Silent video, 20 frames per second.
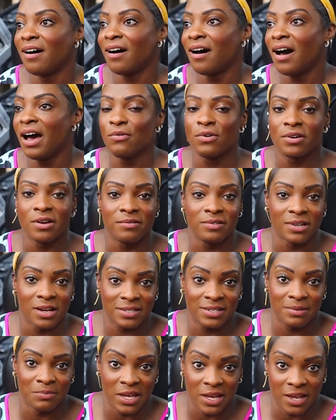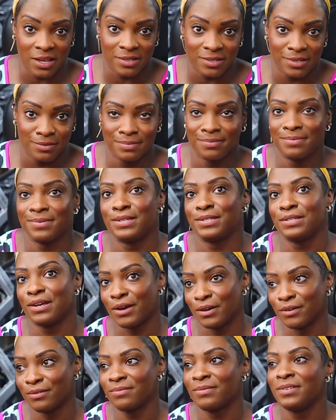I will go nuts in my head. So
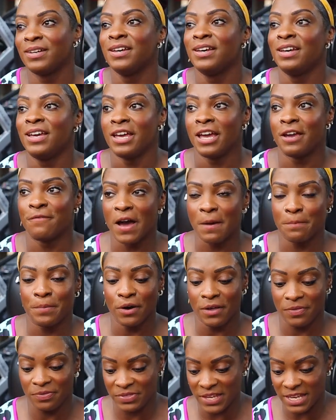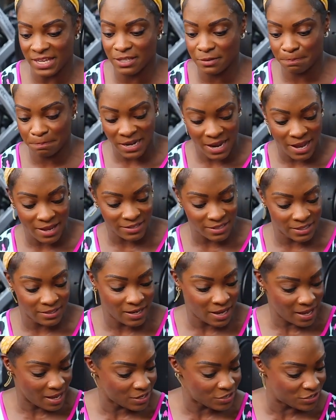if I put these plans in
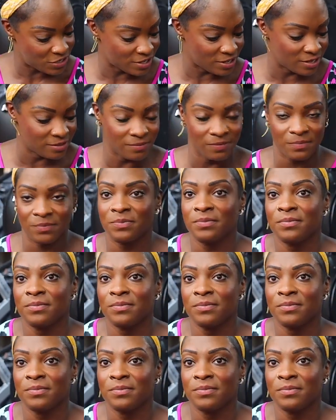action,